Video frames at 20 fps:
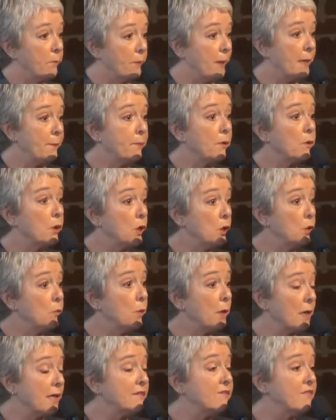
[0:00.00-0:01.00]
people who
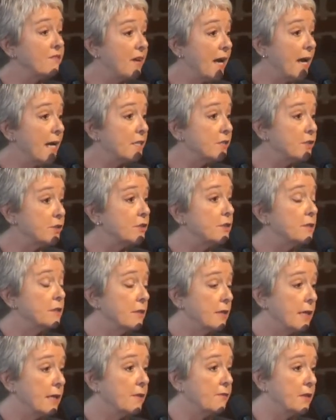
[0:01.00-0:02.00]
will invest
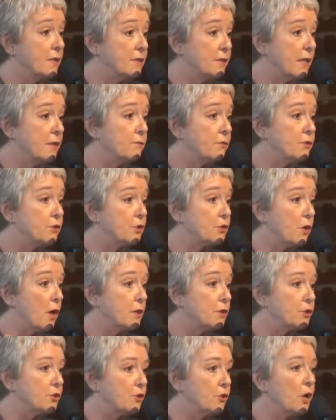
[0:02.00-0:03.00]
in this
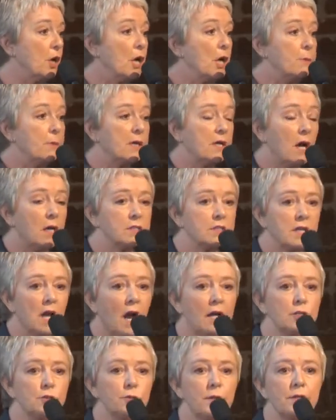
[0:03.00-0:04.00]
infrastructure. Because
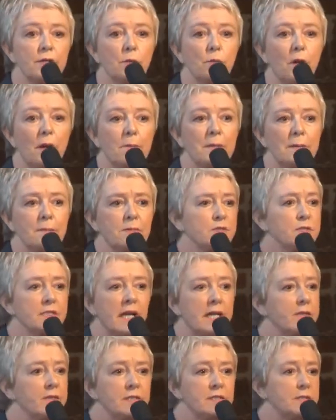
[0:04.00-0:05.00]
contrary to what people
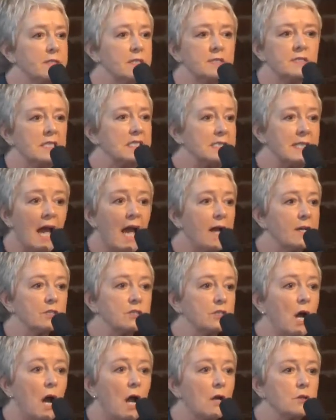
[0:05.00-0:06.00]
say, this isn't
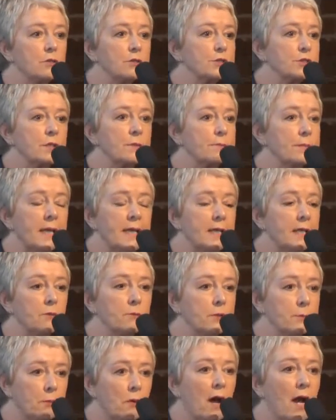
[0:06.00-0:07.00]
tax dollars
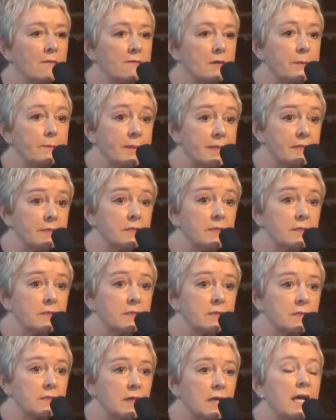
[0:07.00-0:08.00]
competing with private
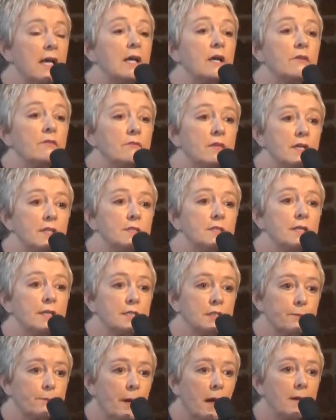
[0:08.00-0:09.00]
business. This
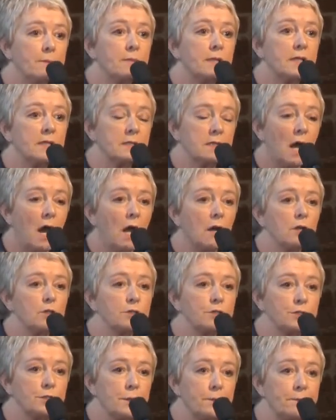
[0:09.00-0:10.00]
is public
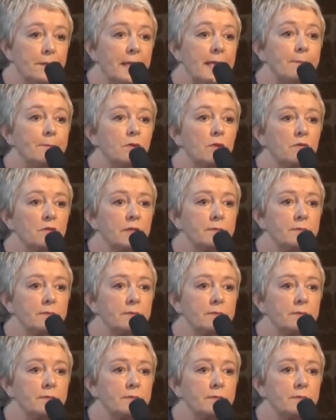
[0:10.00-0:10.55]
dollars, the people